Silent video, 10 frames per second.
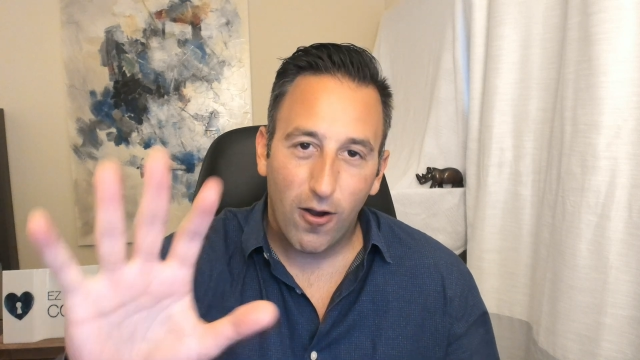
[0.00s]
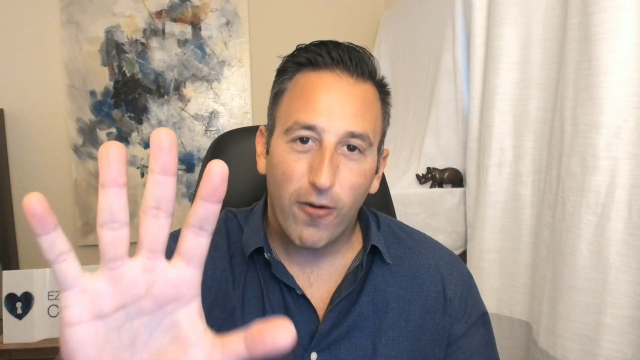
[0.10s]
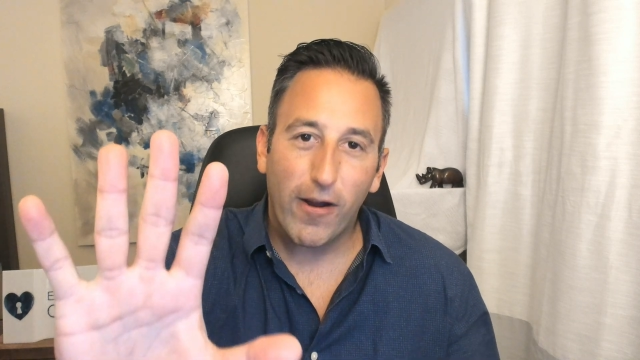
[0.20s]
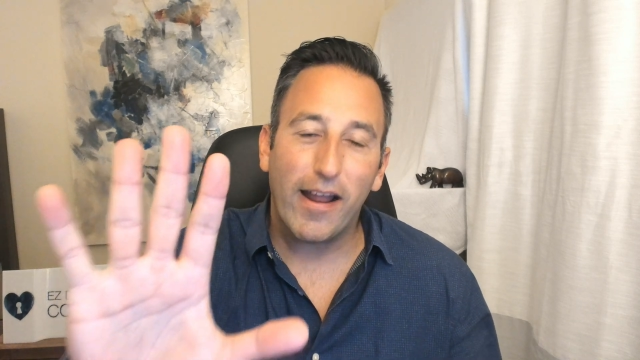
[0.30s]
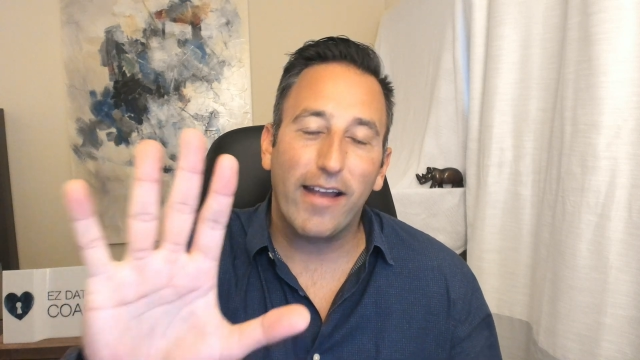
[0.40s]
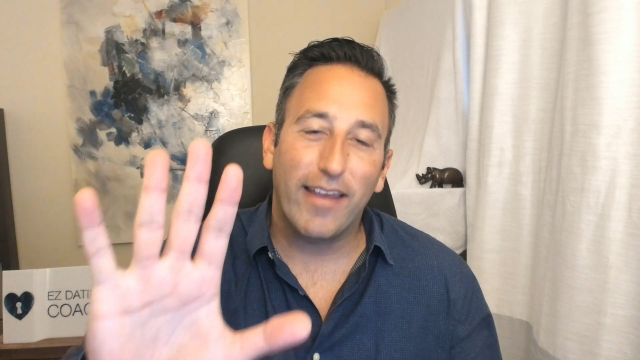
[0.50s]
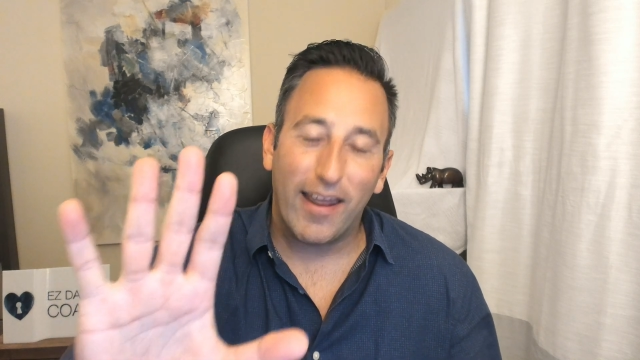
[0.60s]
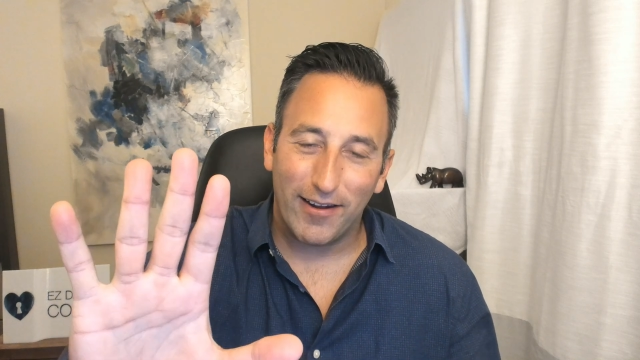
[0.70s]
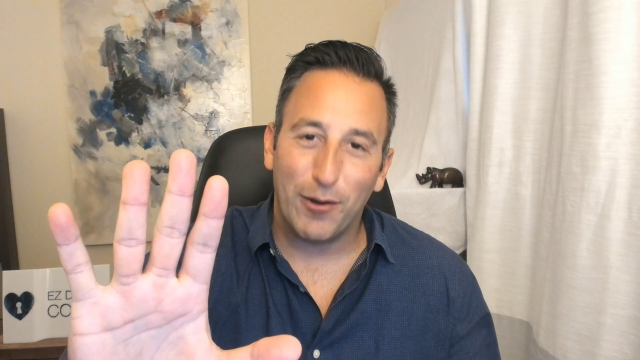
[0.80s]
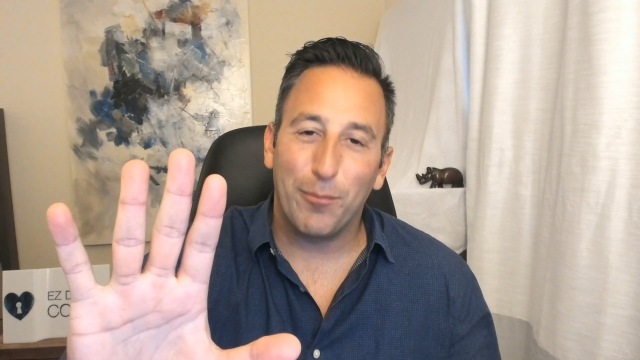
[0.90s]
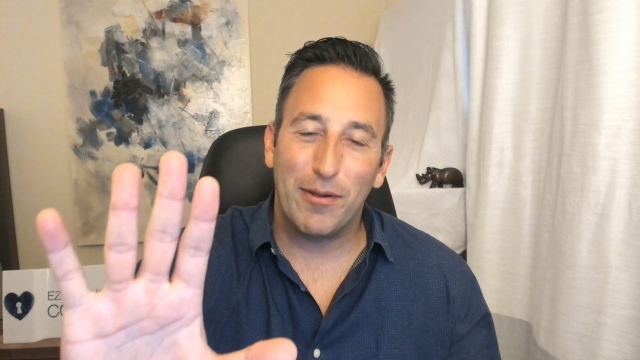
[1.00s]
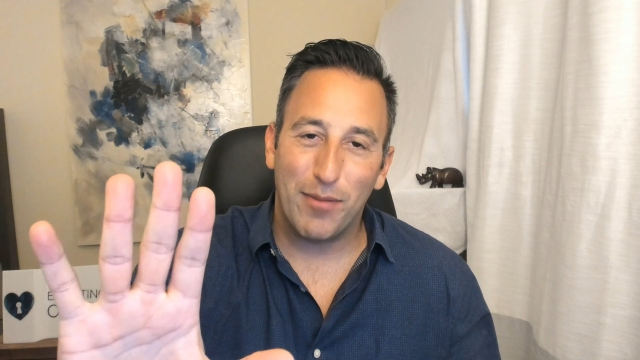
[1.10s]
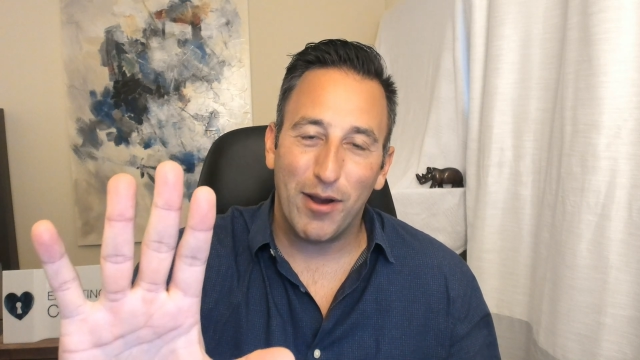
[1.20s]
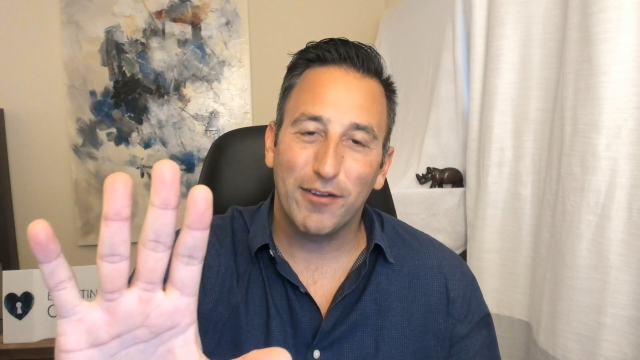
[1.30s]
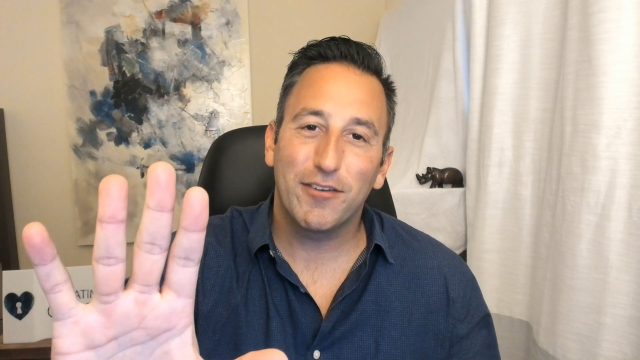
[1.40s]
All right, I get it, a
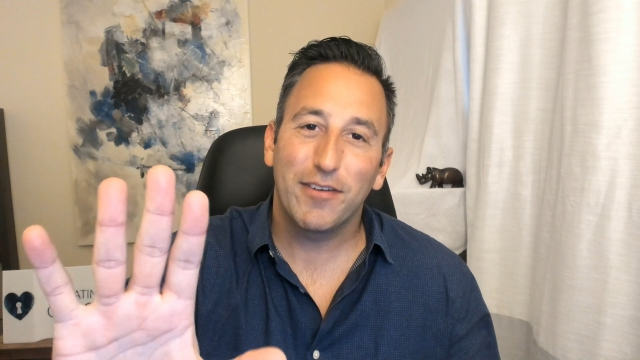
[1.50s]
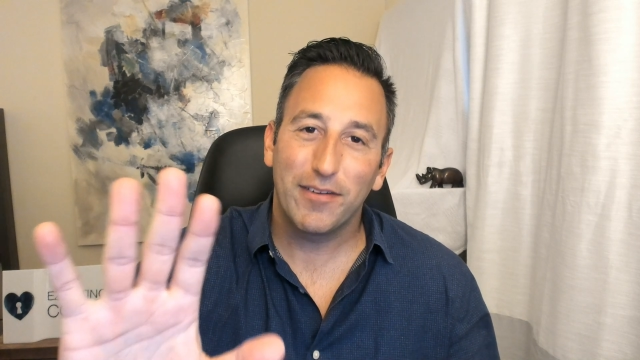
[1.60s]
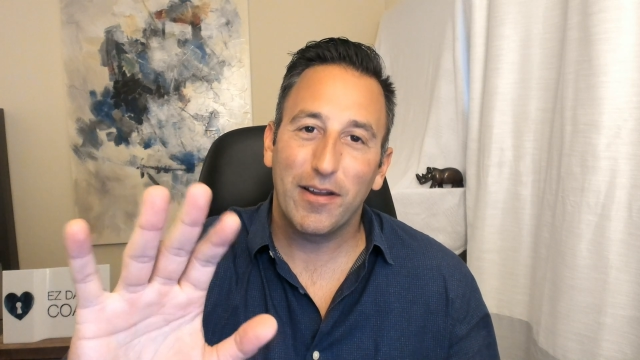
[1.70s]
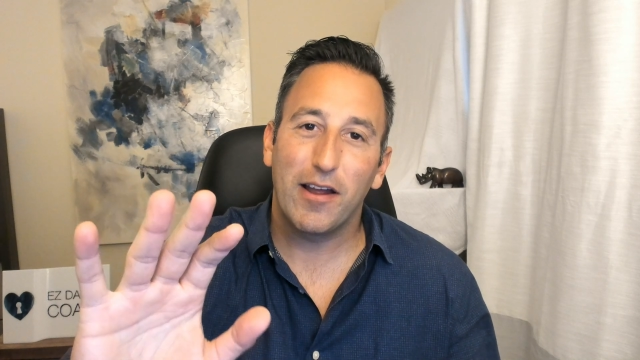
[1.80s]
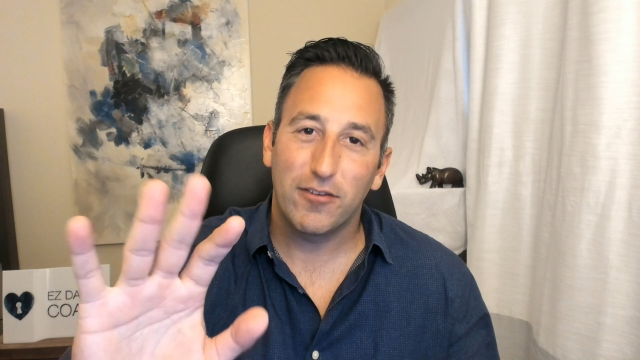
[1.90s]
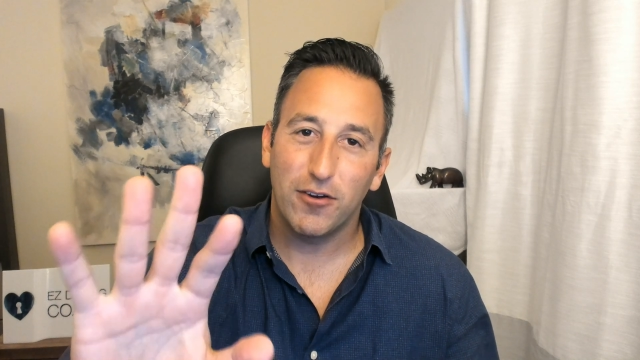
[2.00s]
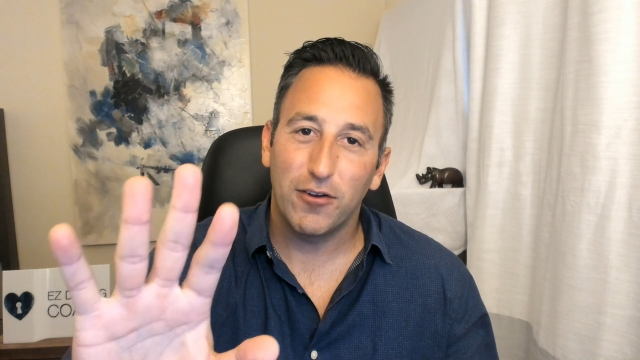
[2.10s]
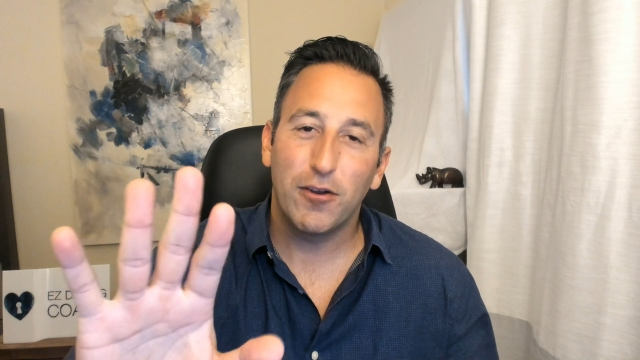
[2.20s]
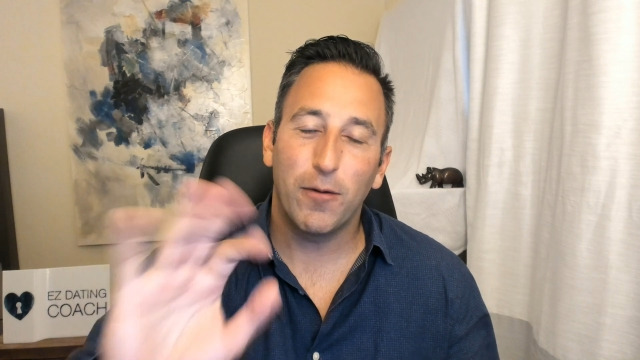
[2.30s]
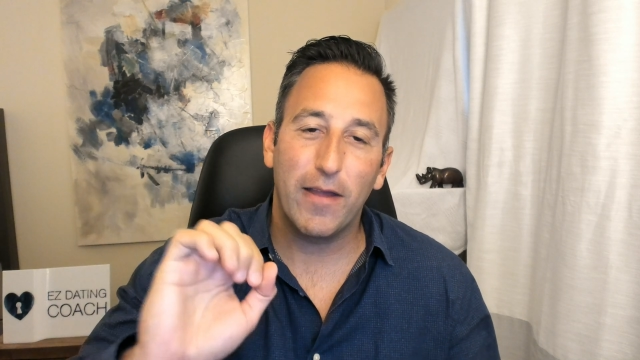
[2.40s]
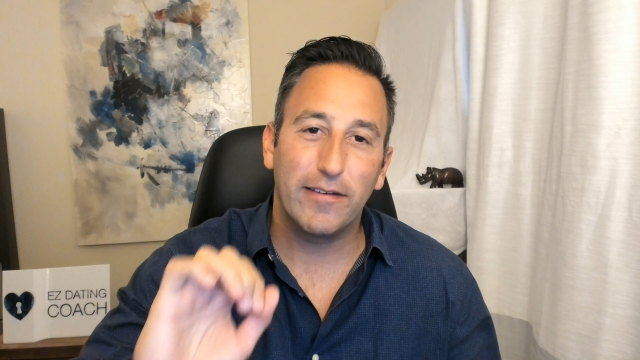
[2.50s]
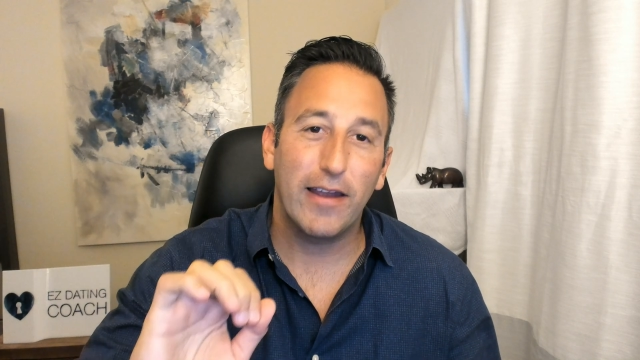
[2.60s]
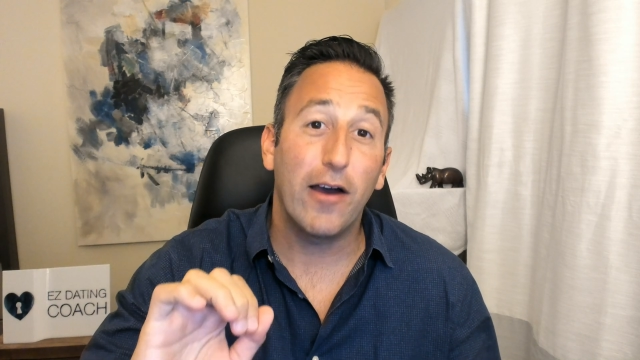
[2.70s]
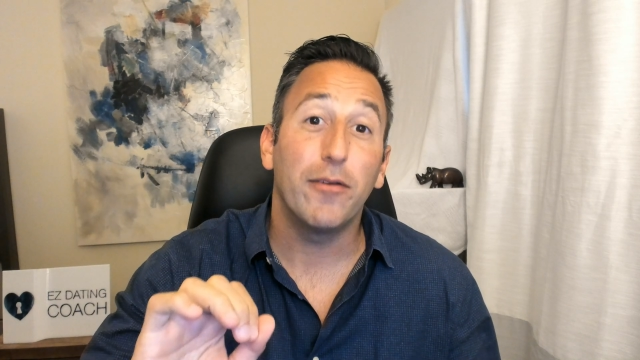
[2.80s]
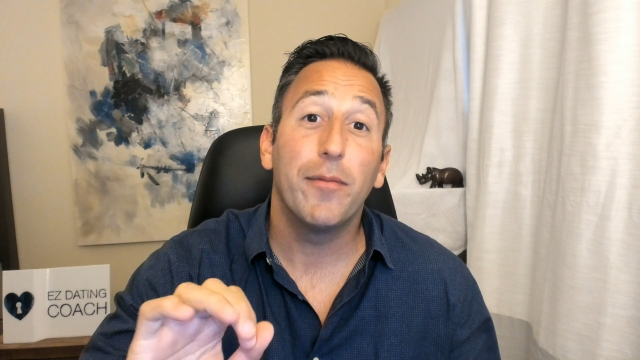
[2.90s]
bit much. I should have toned that
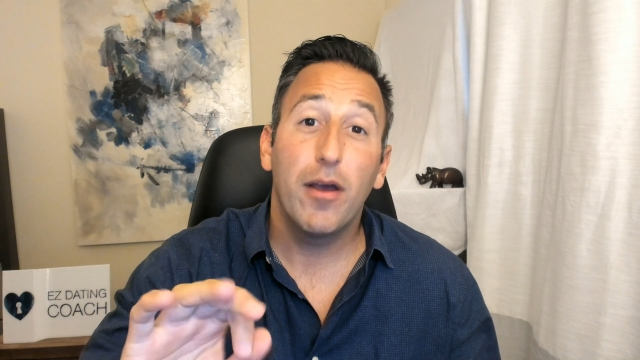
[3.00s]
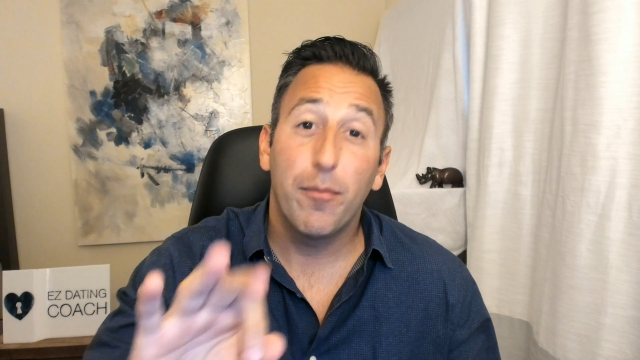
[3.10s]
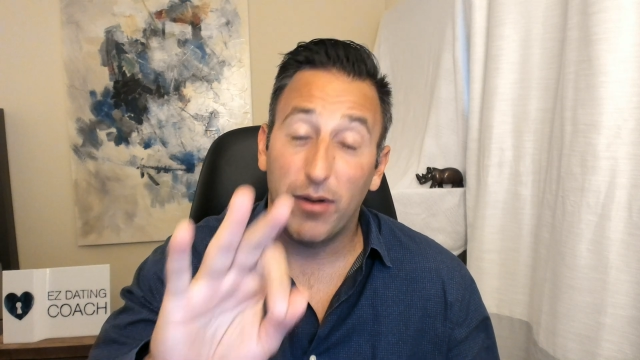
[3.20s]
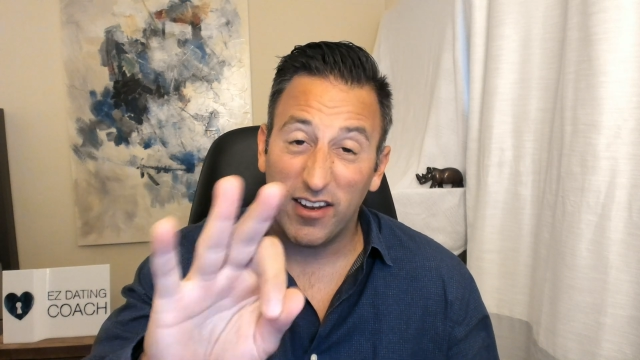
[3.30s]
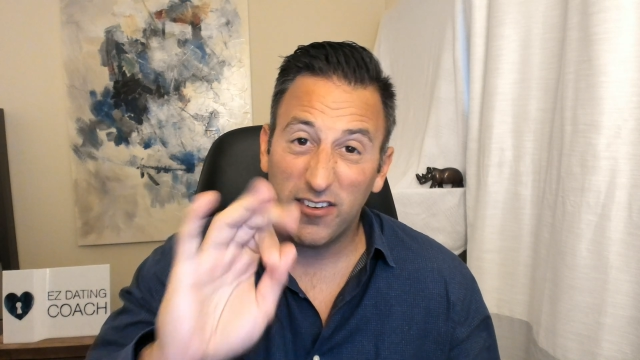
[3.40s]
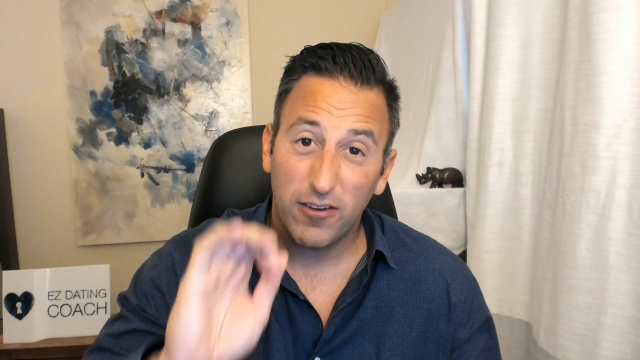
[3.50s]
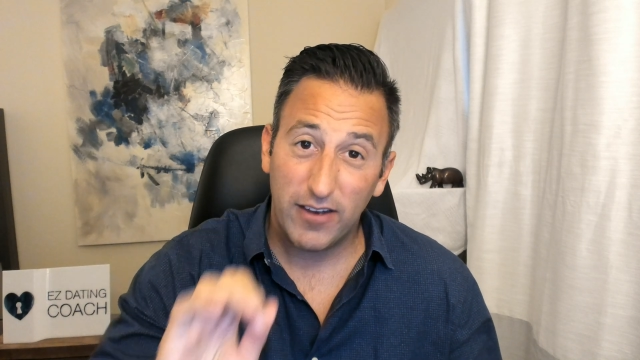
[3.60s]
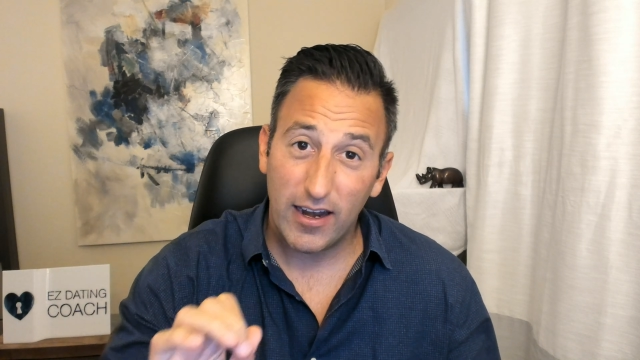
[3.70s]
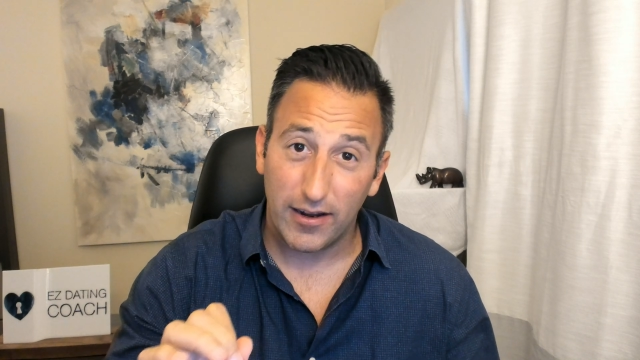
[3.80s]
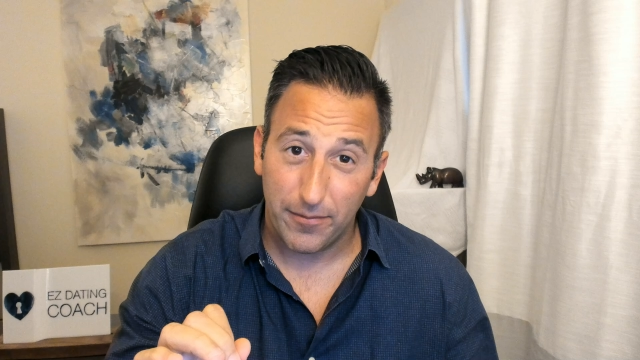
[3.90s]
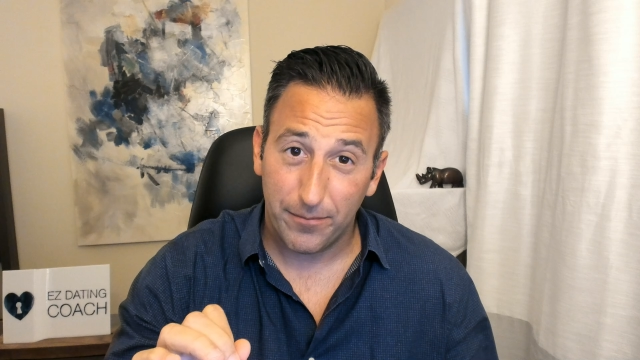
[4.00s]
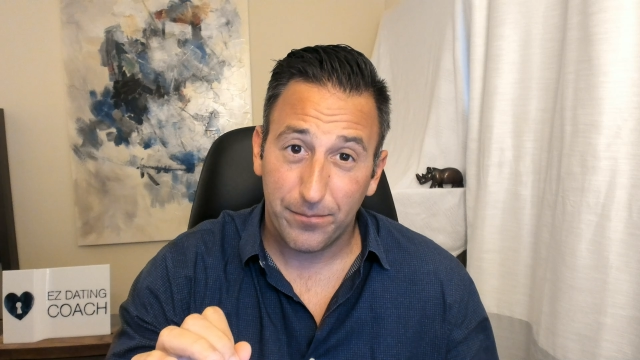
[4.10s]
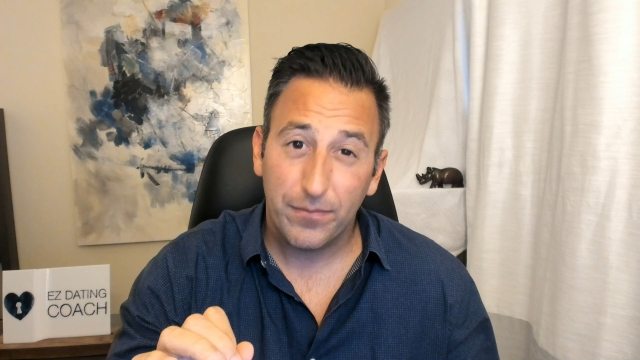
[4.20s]
down, but I still did it.